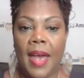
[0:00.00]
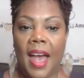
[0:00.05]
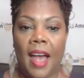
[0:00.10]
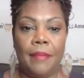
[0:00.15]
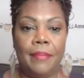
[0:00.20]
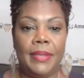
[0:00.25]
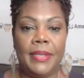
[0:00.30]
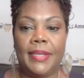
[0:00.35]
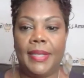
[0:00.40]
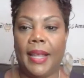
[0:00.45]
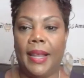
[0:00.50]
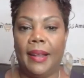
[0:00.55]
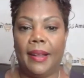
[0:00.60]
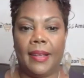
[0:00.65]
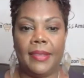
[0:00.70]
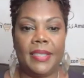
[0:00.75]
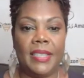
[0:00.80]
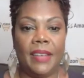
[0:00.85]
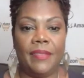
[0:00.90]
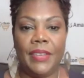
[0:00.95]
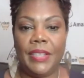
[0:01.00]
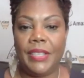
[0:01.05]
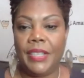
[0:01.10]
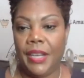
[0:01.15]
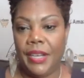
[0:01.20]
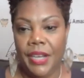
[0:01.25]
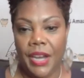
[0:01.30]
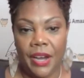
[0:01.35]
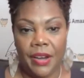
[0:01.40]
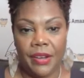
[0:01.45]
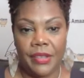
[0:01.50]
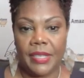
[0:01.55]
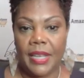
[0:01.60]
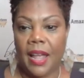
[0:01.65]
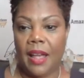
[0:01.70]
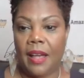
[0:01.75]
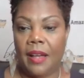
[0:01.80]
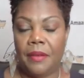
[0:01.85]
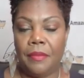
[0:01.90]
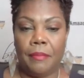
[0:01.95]
I've been selling on 17 years
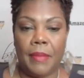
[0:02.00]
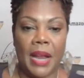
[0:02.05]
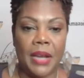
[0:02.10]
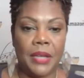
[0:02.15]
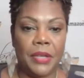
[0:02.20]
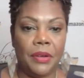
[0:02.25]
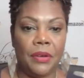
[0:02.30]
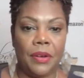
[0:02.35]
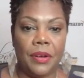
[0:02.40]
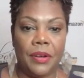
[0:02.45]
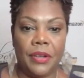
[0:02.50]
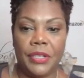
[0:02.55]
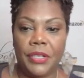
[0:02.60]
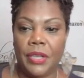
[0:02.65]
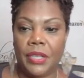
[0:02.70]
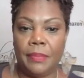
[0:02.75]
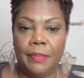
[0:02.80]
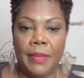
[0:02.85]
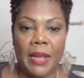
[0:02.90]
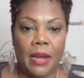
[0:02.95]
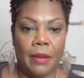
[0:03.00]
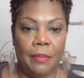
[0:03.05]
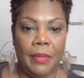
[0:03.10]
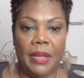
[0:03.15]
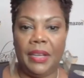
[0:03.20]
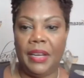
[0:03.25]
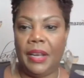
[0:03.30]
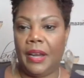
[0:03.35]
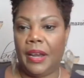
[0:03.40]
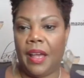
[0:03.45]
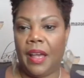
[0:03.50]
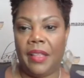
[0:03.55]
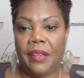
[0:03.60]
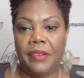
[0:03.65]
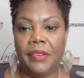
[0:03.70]
now. My daughter just made $1 million.